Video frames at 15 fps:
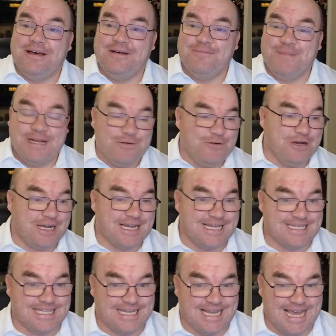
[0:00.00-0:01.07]
at Work
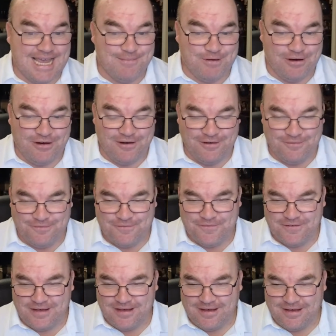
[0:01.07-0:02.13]
is the name of
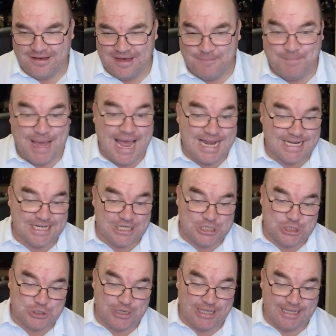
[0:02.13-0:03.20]
a band in
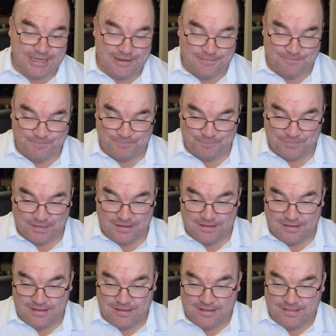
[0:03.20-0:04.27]
Australia
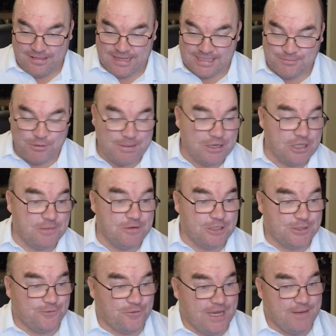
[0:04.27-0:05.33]
that's probably got the
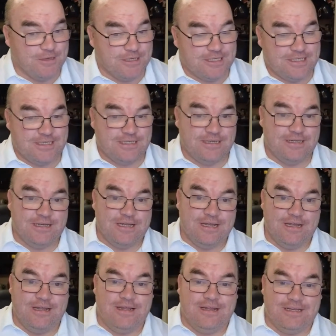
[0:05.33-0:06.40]
most famous
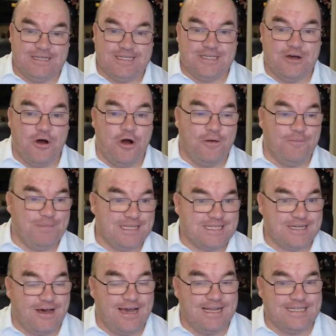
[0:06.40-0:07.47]
song
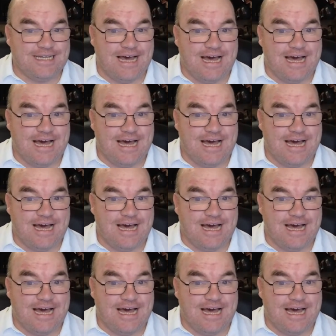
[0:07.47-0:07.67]
besides our